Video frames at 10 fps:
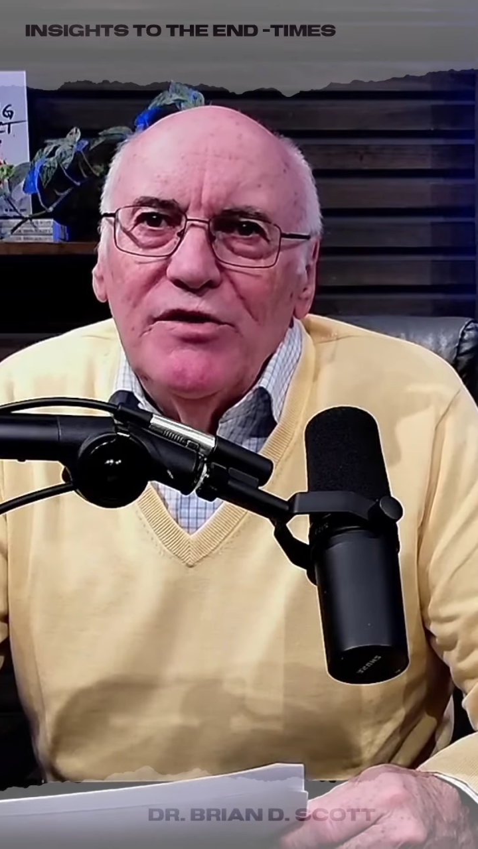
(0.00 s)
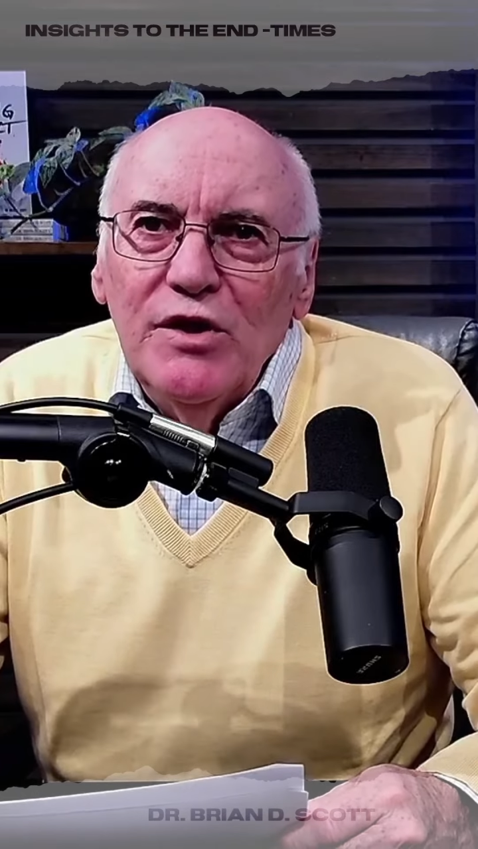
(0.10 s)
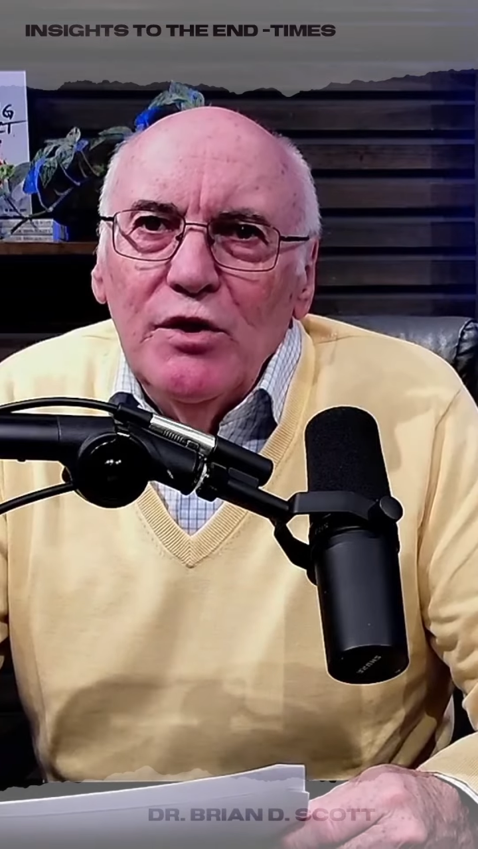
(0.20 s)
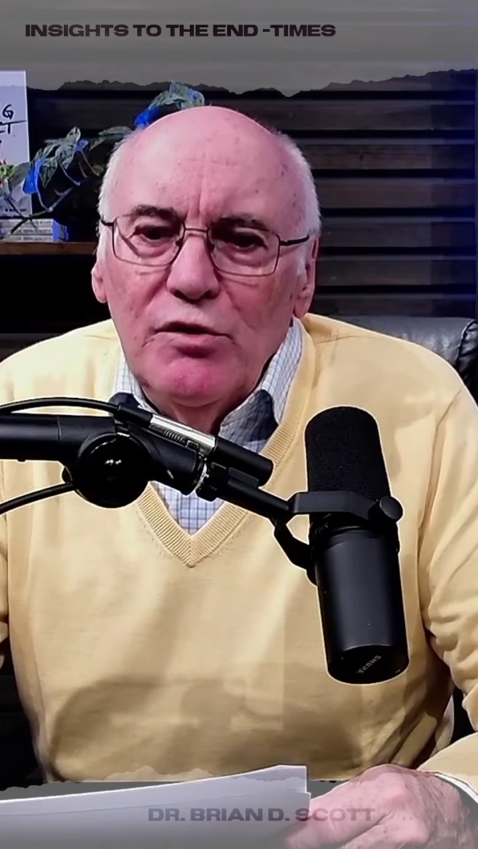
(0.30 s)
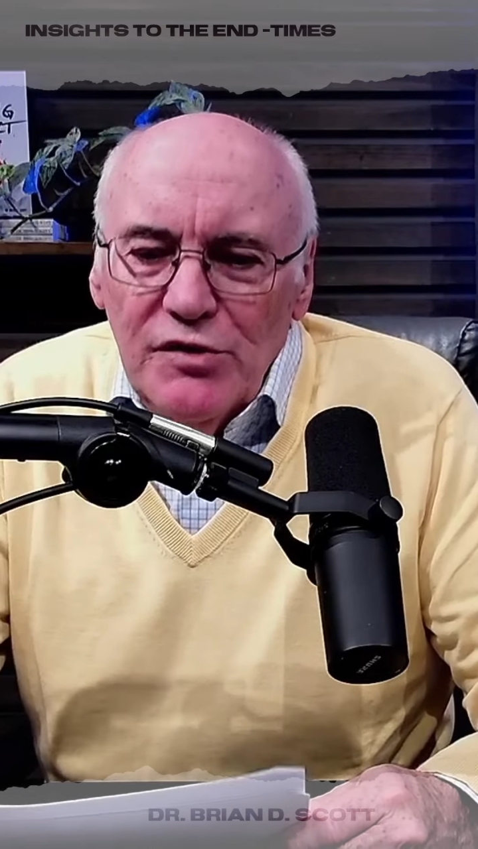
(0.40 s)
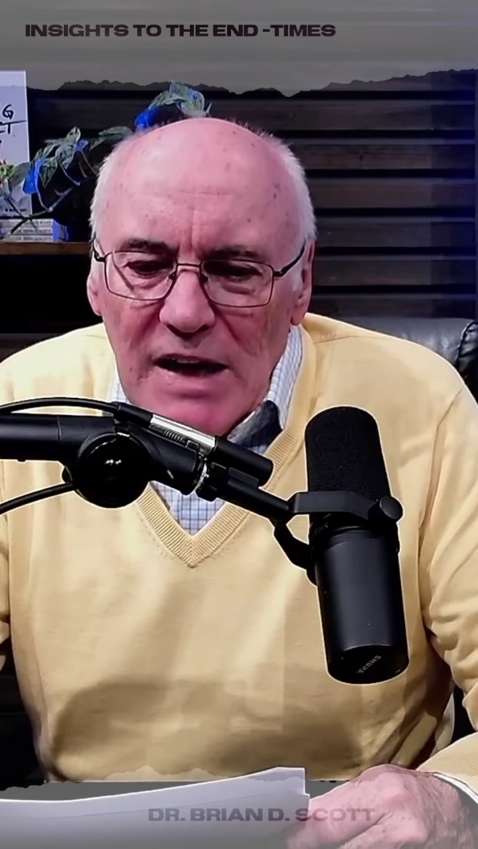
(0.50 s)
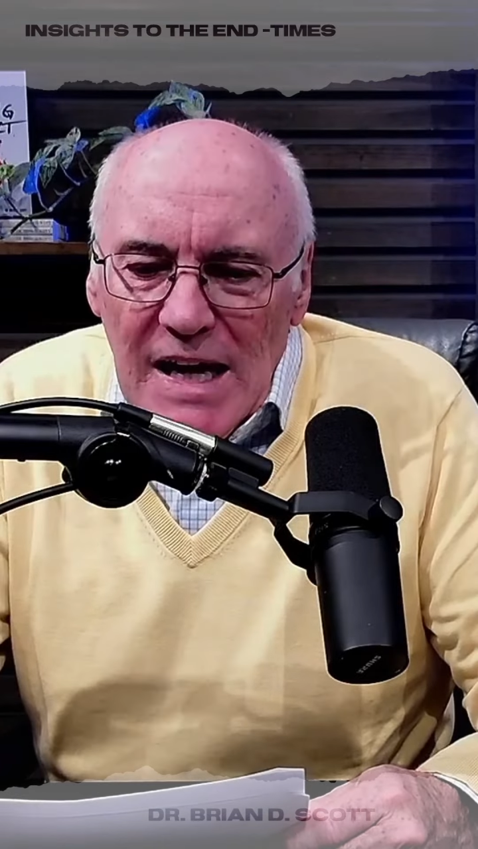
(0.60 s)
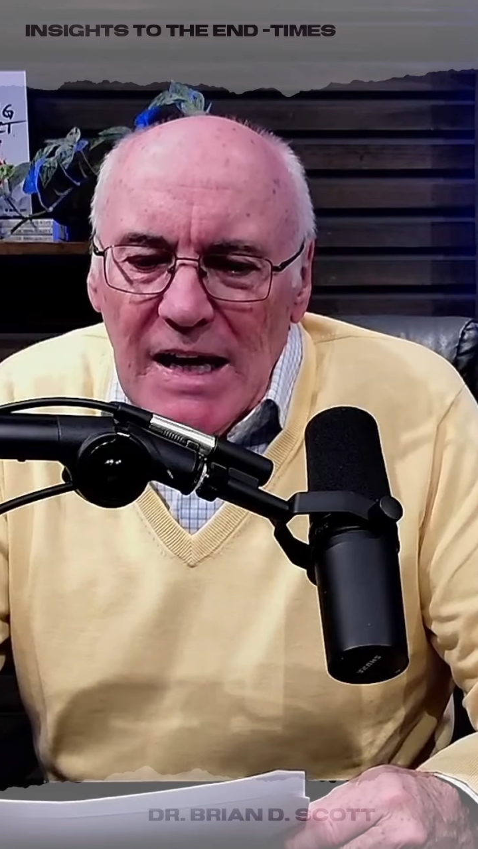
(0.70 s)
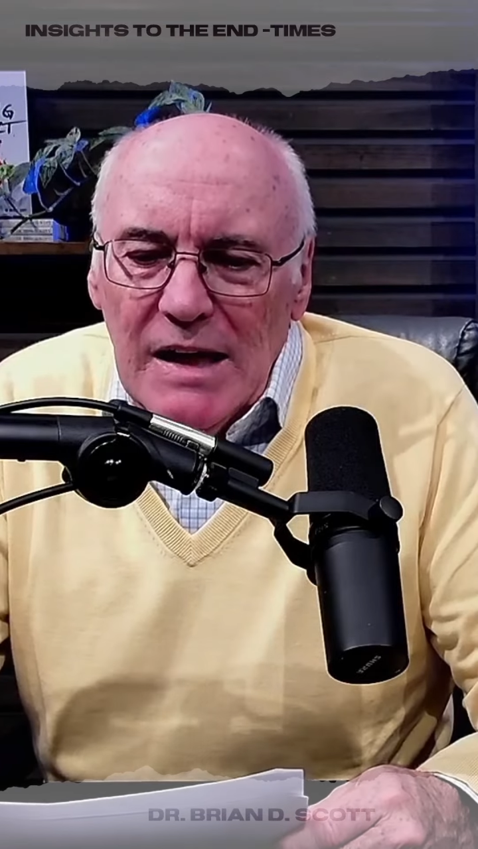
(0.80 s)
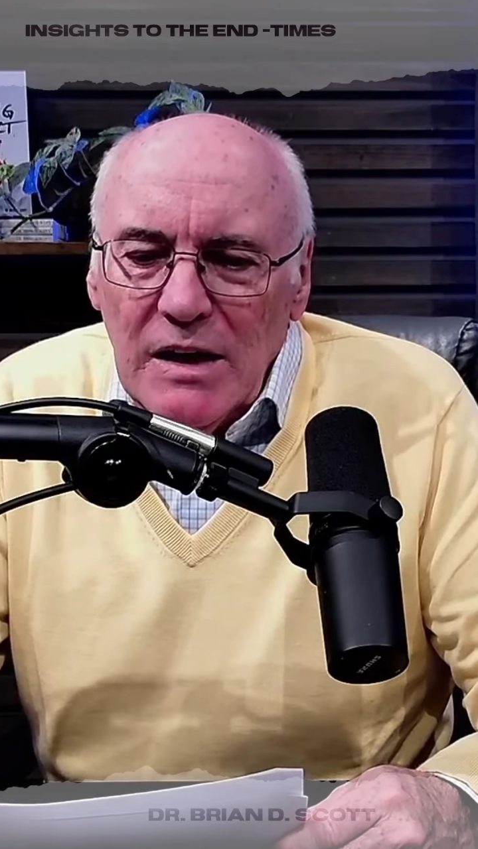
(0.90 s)
News
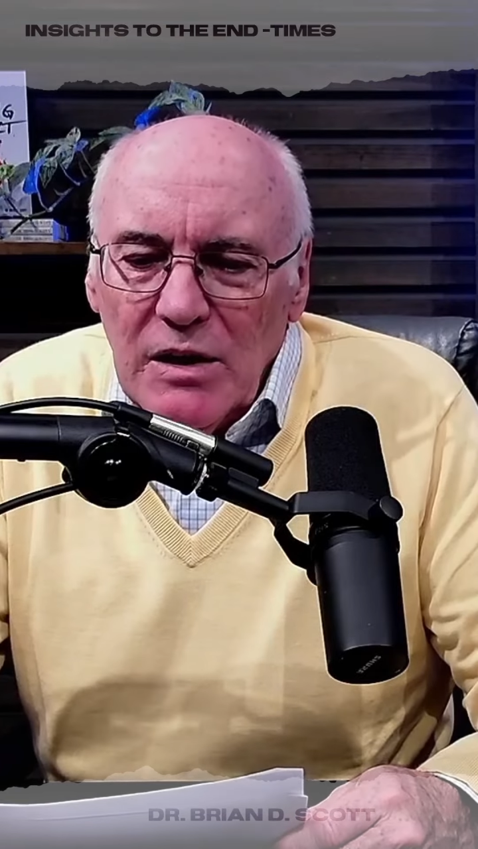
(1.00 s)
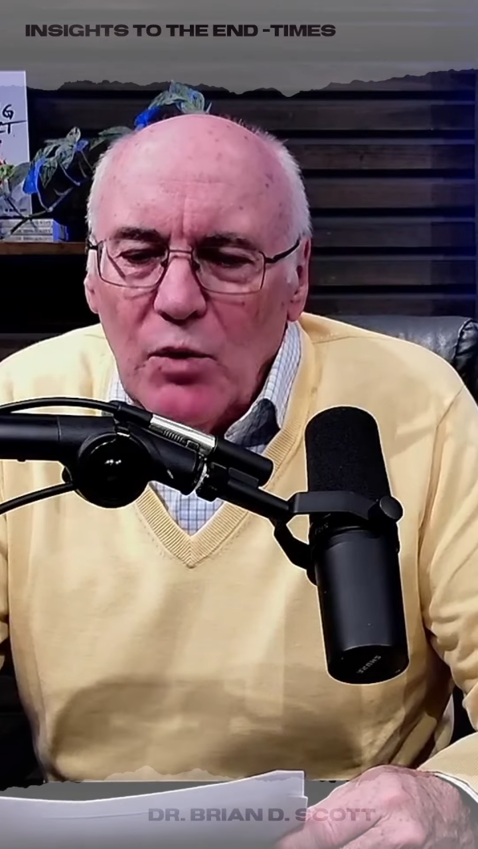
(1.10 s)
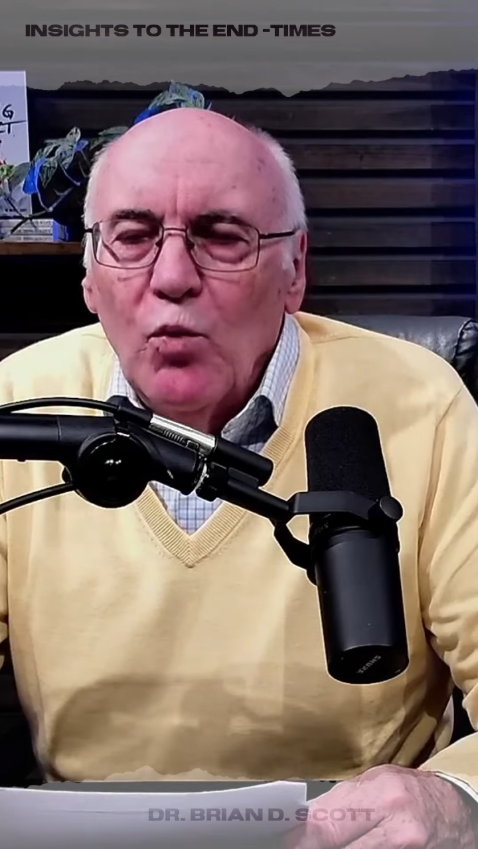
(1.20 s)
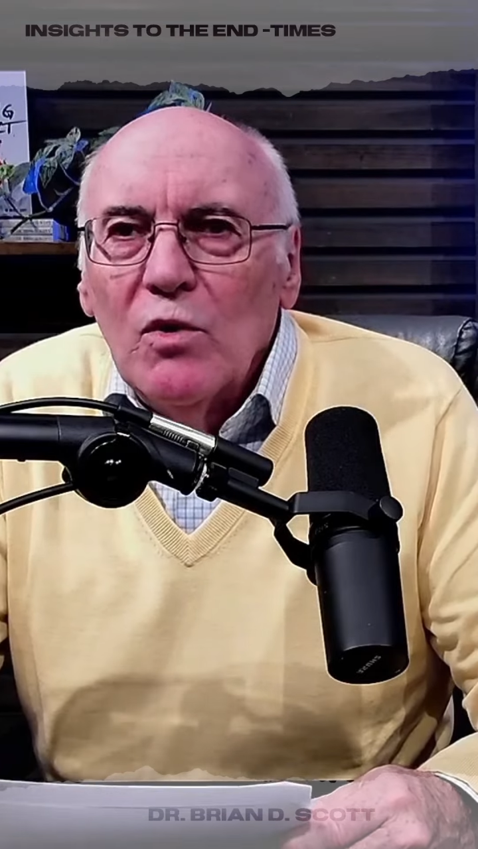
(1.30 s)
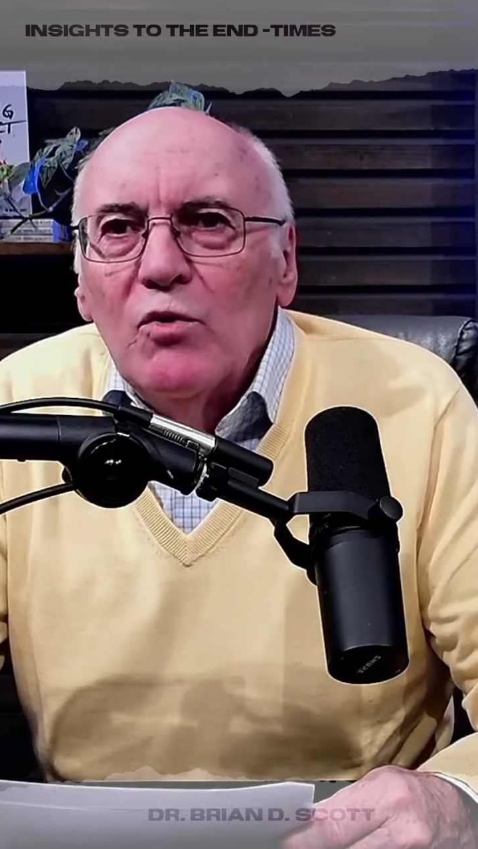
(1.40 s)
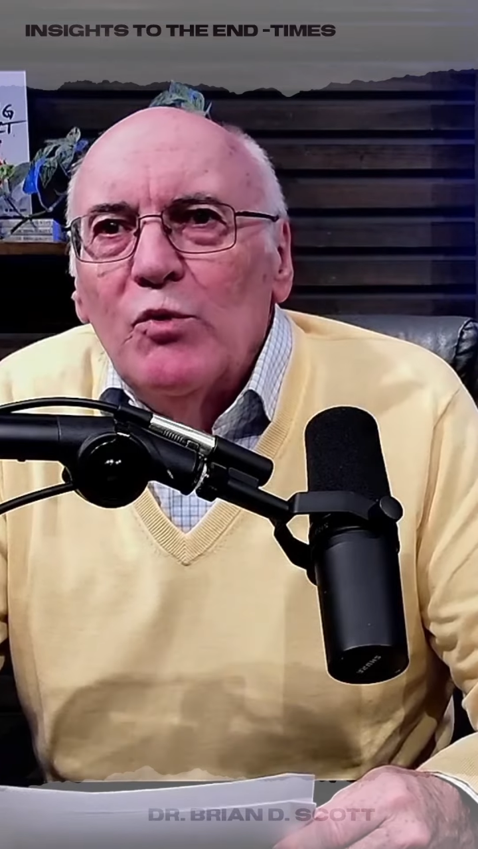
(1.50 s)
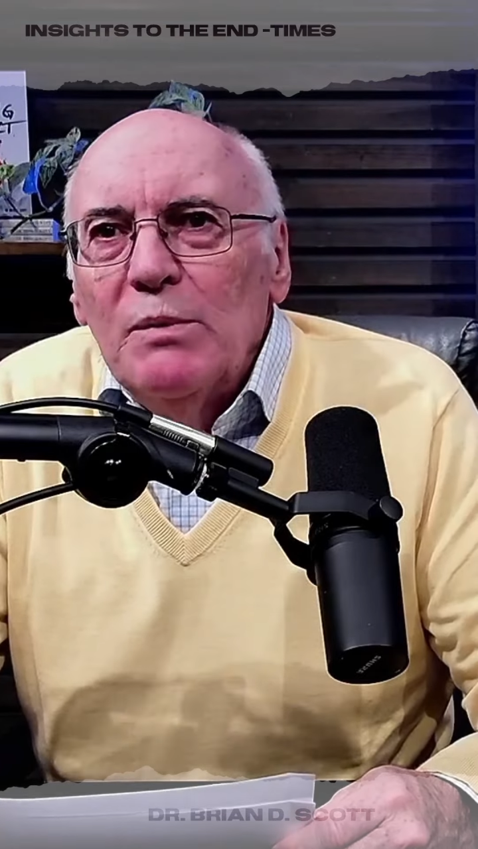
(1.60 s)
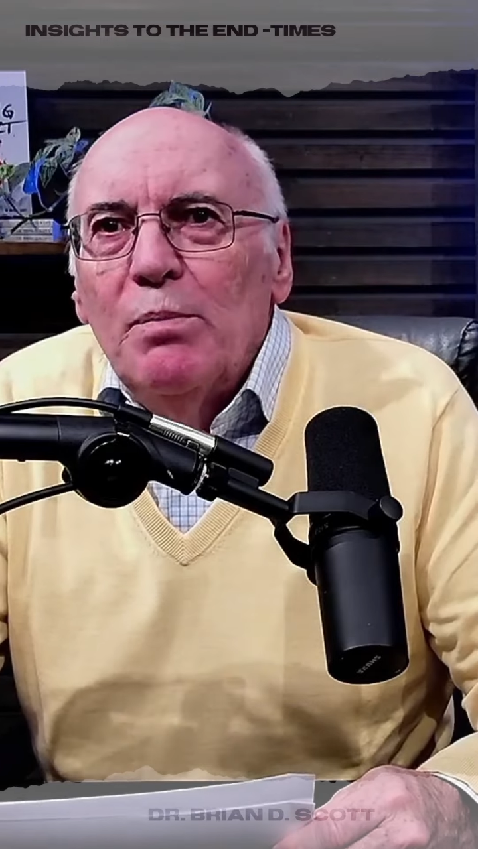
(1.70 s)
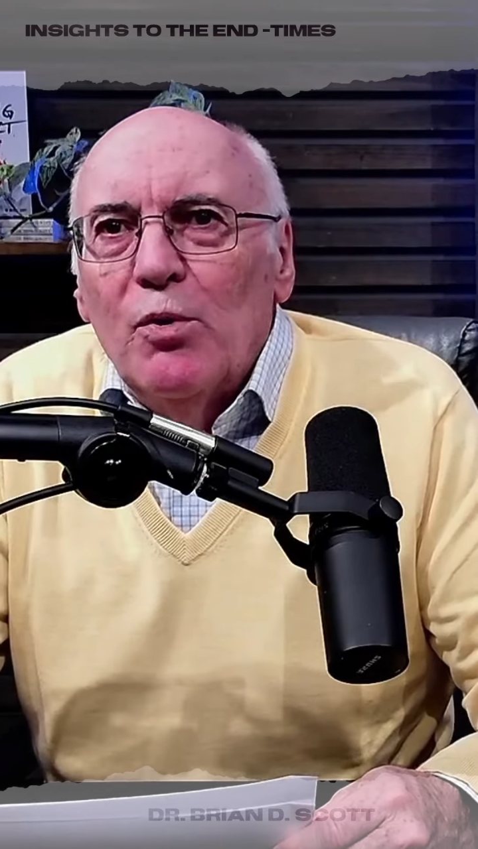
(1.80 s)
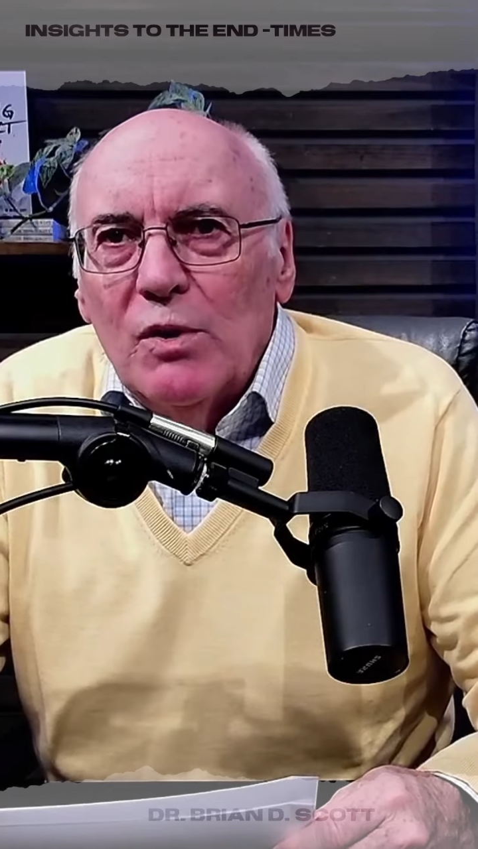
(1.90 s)
and uh, World
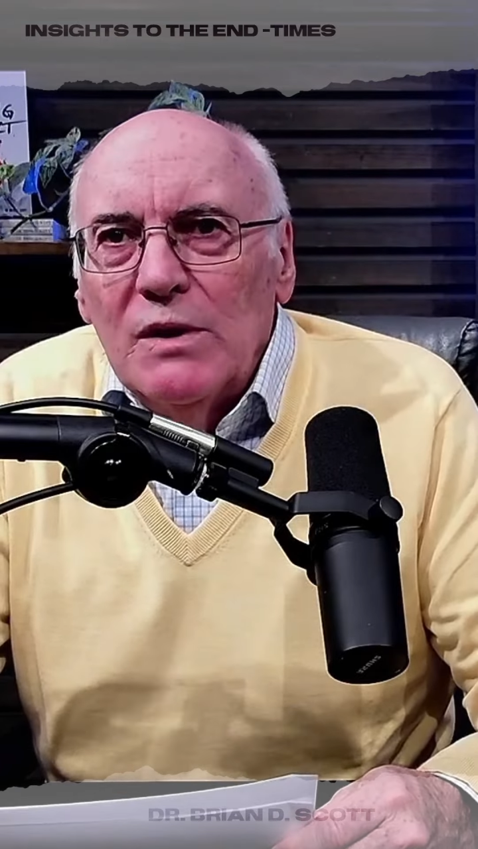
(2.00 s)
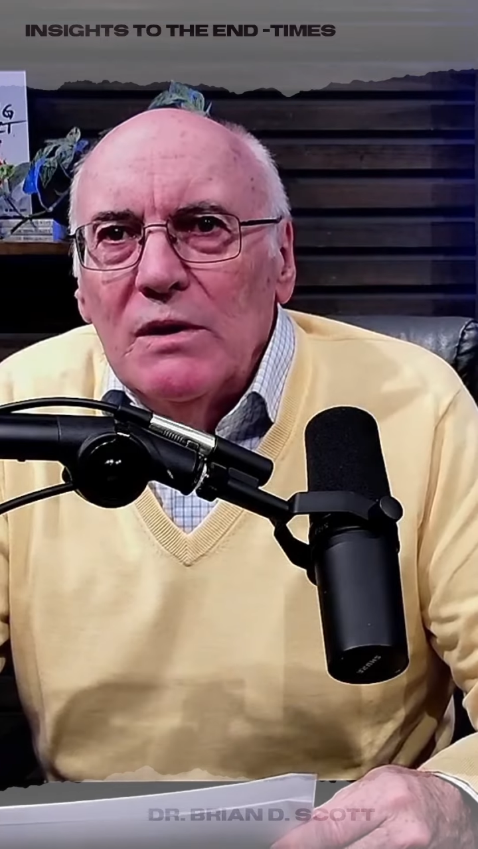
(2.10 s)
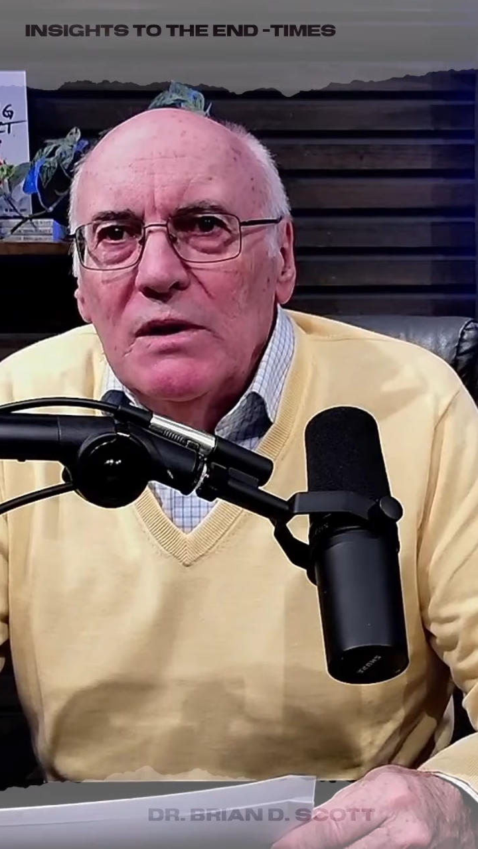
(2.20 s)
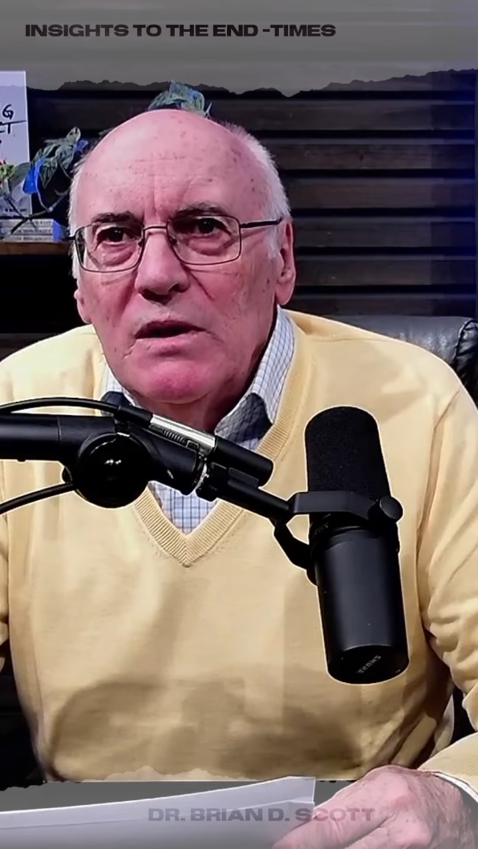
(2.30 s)
Report.